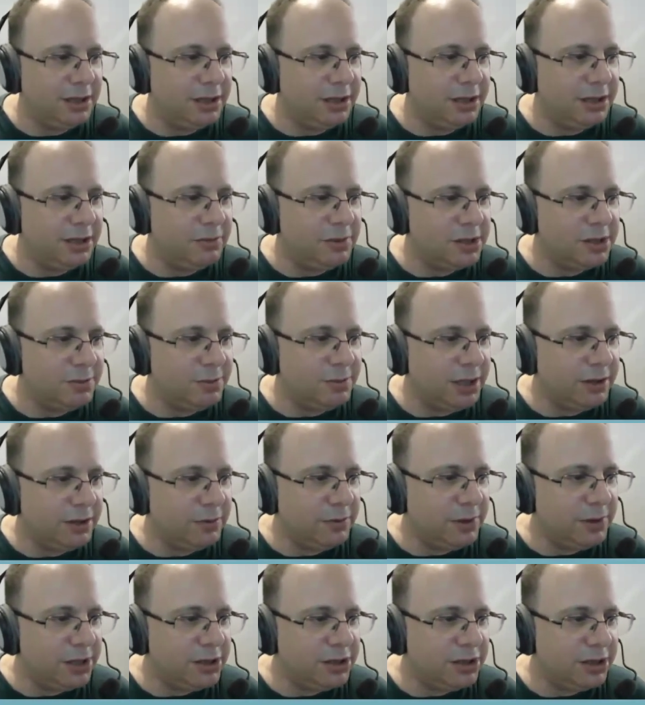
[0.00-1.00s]
There was one
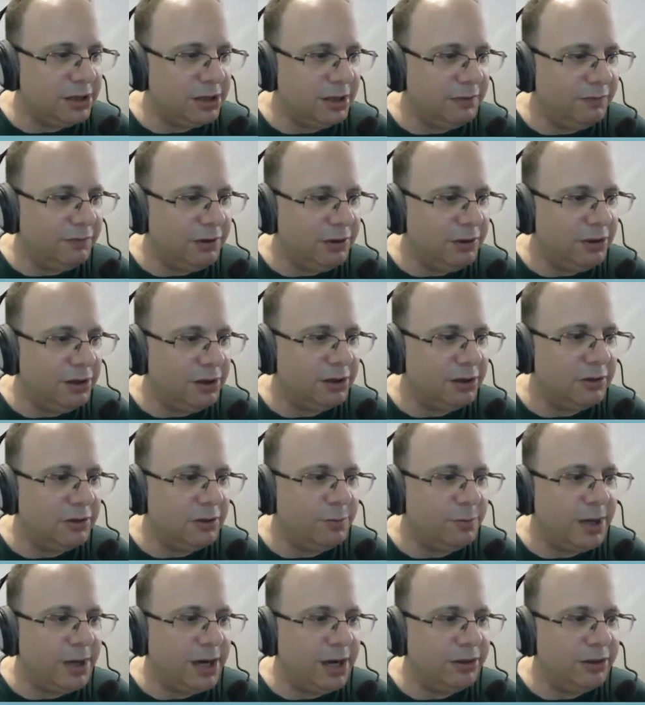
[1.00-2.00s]
question: if you don't know
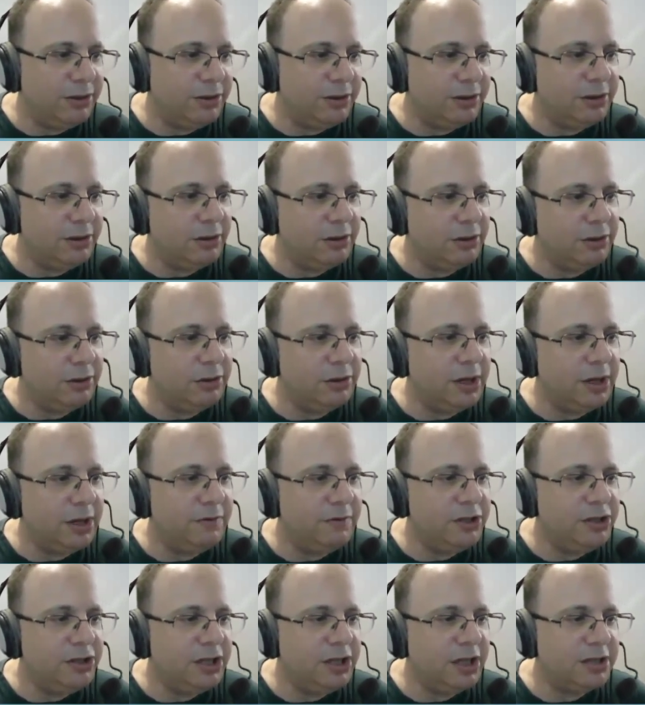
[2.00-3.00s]
Python or you
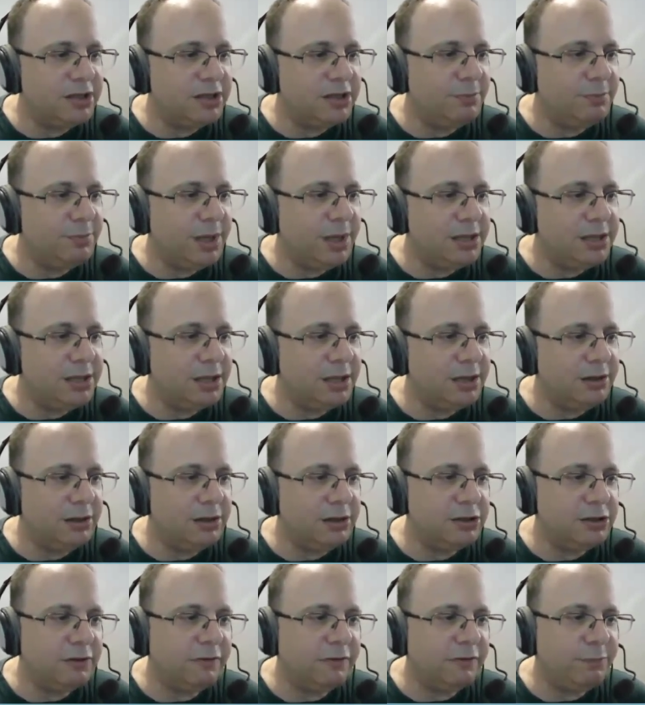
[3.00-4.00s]
have just some basic
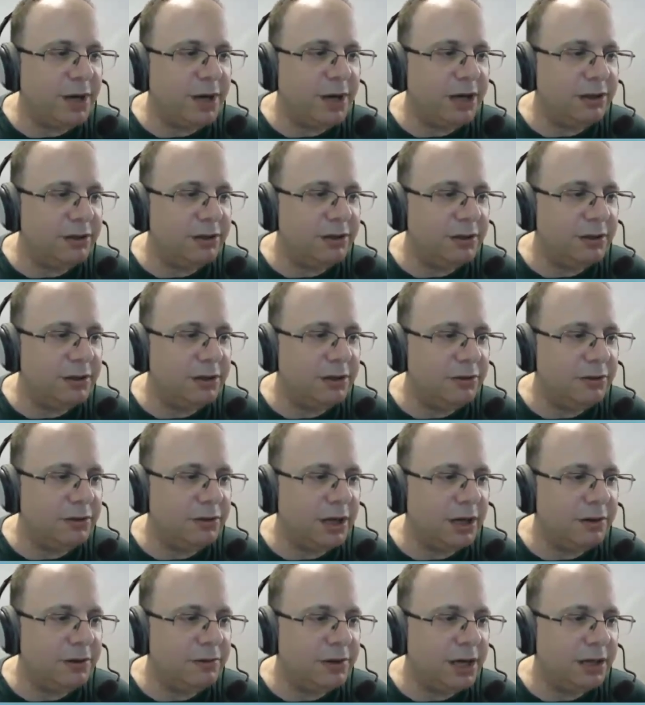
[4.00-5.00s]
knowledge of Python, could you
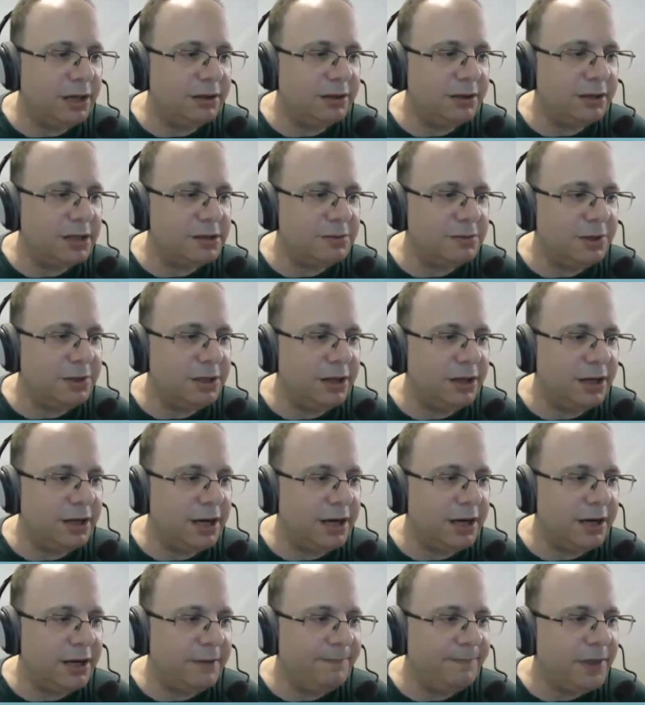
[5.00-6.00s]
write test with
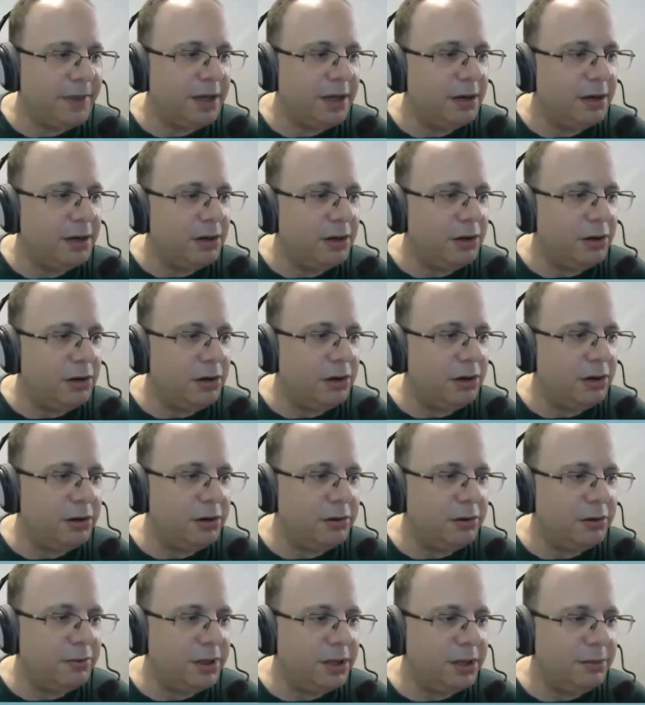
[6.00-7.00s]
AI?
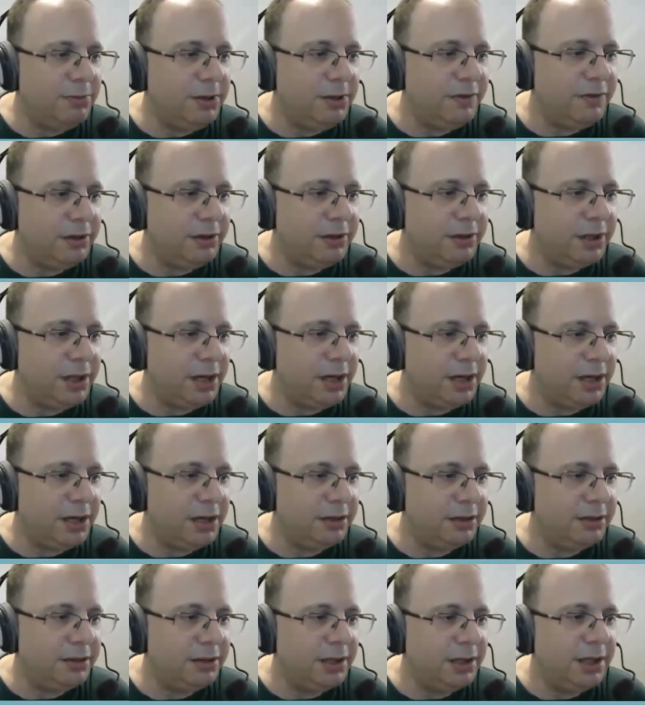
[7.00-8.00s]
Or will it be very
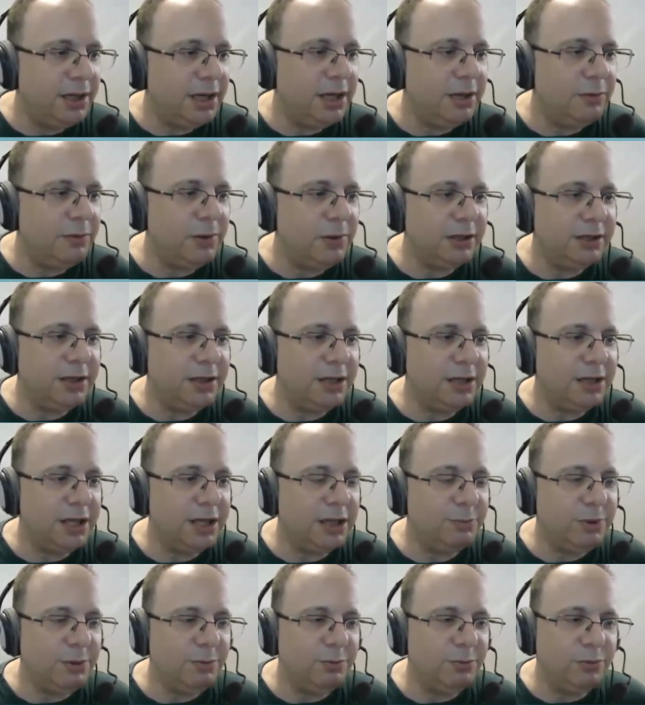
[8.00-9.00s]
hard? And what can
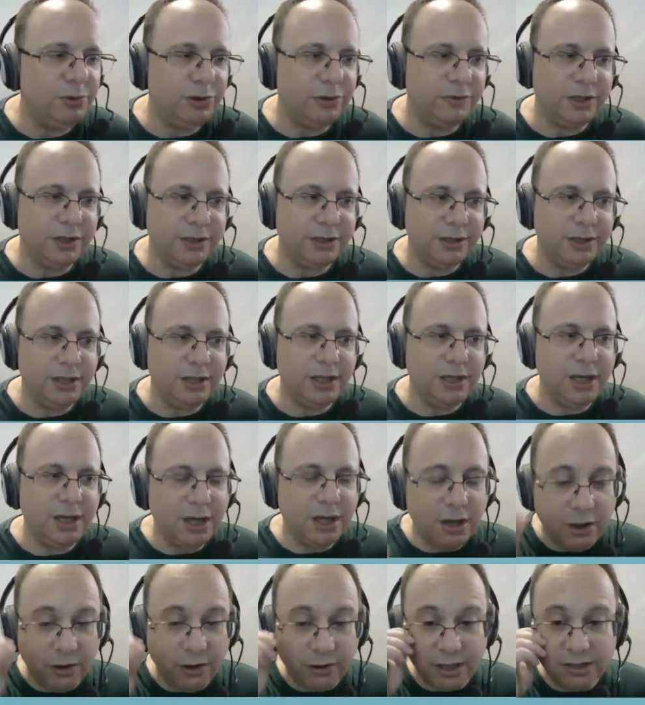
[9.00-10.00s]
help improve it?
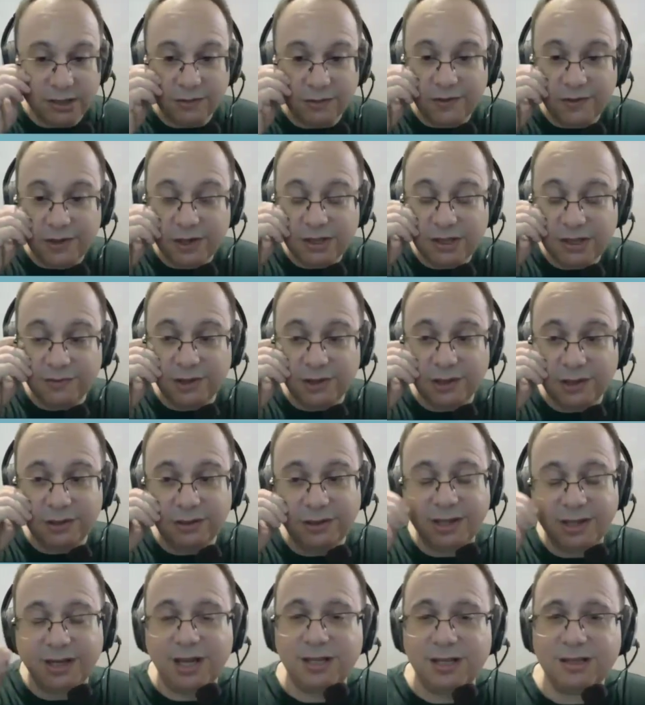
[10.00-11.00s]
Okay, so first of all, you
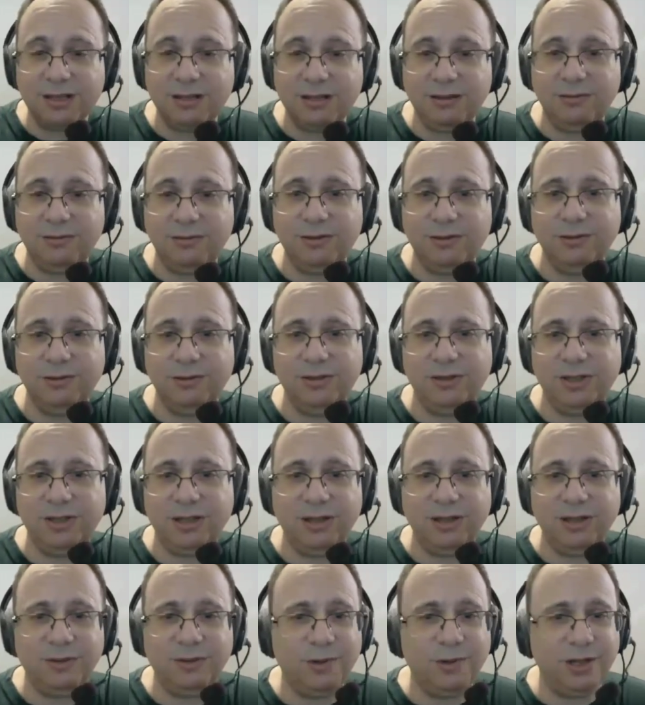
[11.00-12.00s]
can ask to
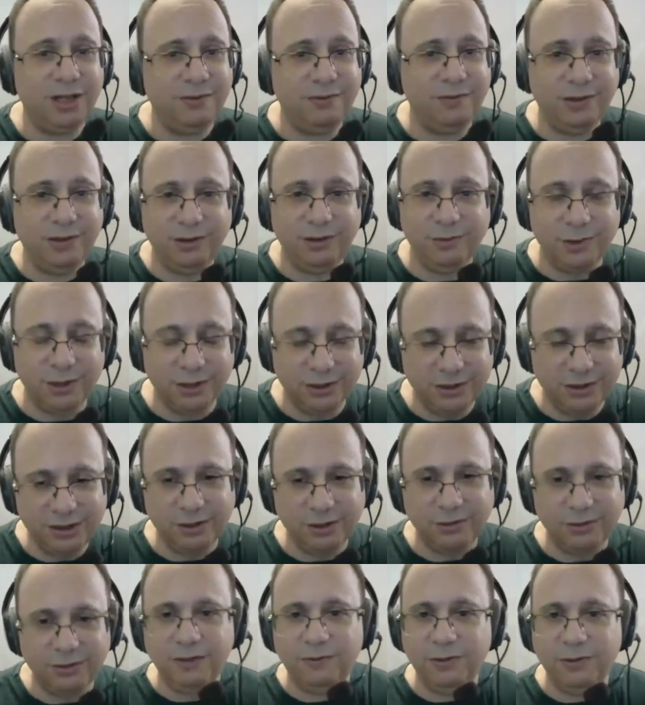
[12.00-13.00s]
generate whatever you want.
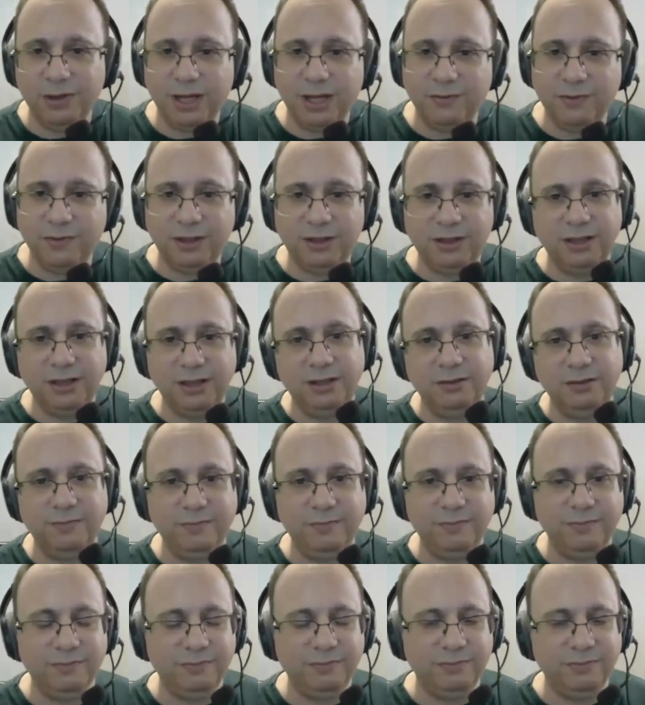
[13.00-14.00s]
So if you have a
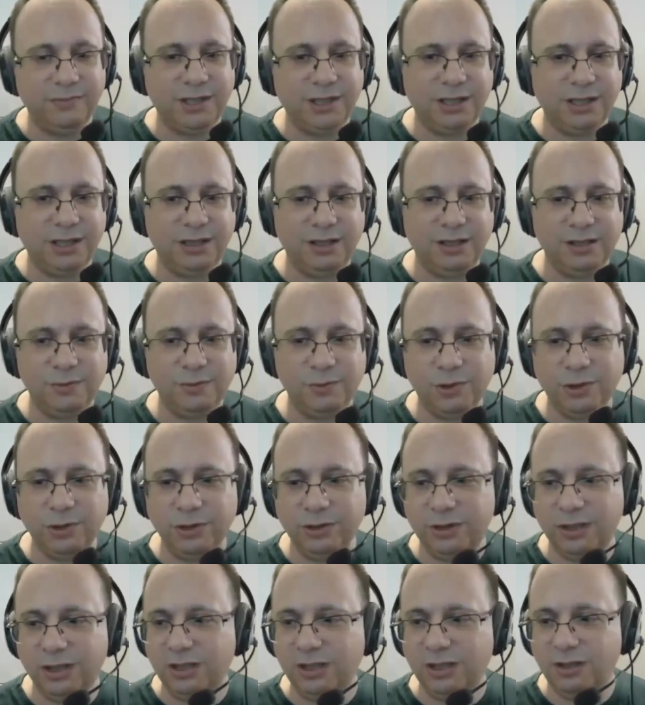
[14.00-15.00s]
team that is
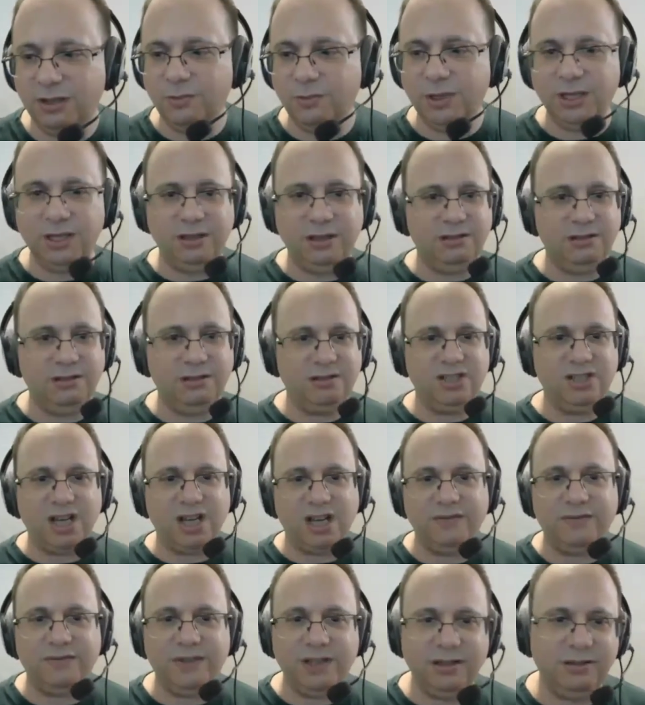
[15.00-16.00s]
working with
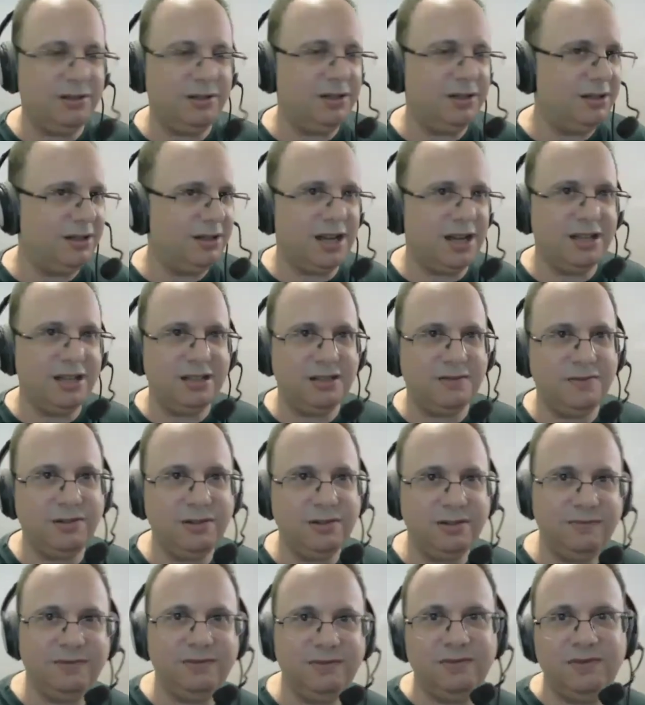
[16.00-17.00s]
Java, you can ask
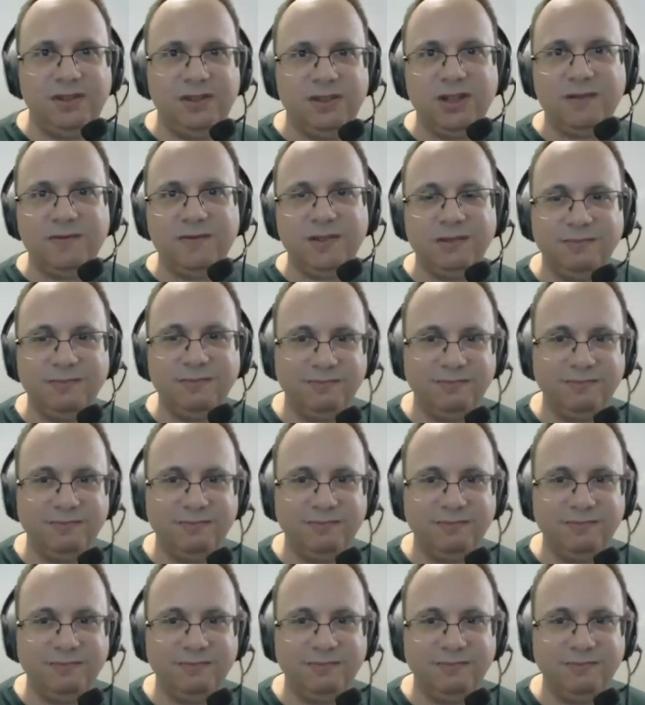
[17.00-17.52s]
for Java.